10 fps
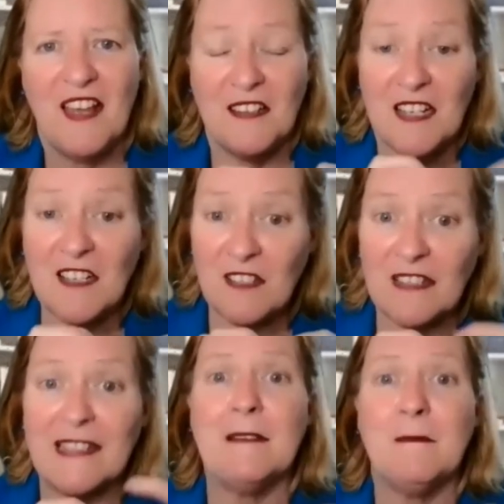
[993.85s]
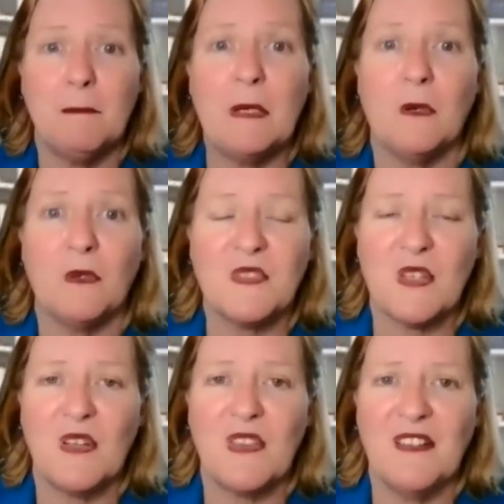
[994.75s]
and it's actually inbuilt
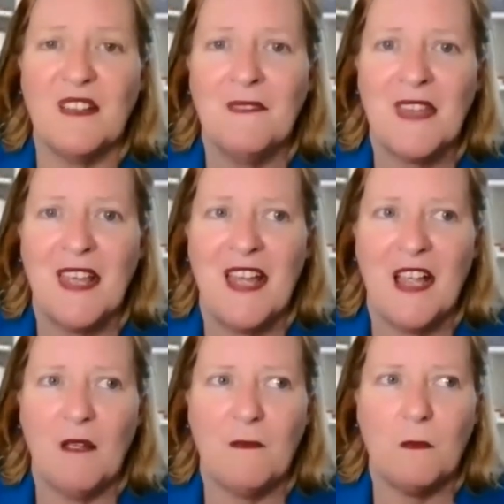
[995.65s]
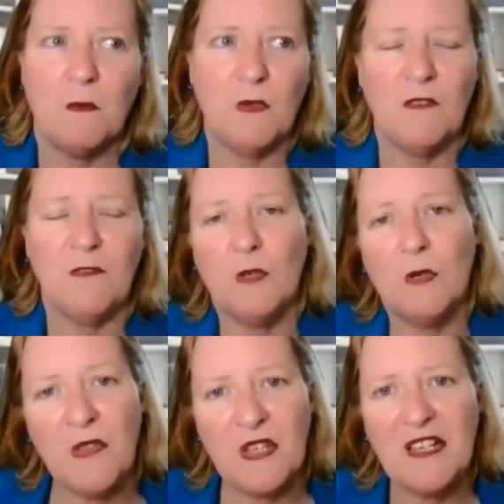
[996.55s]
so that if if
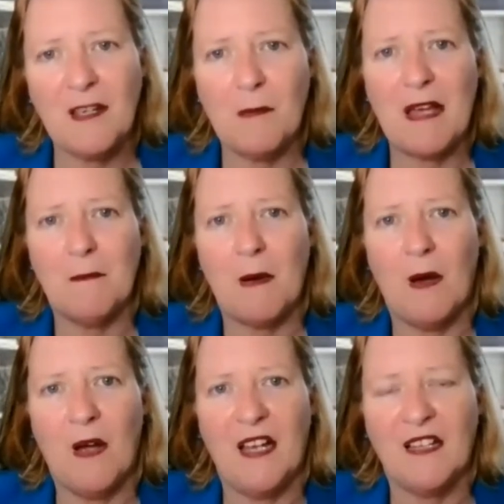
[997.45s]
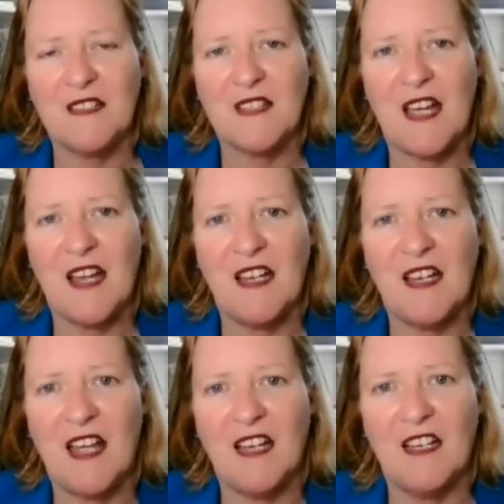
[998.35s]
you're thinking about buying
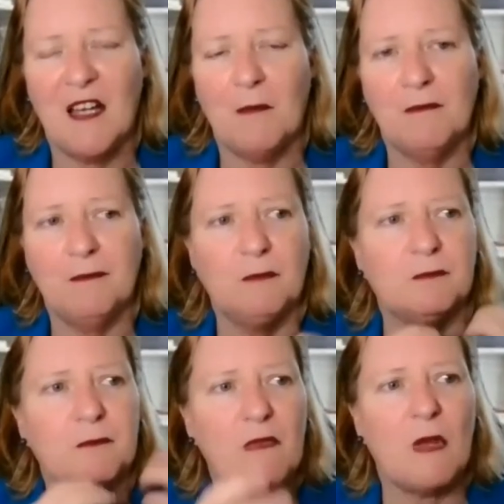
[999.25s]
say a um,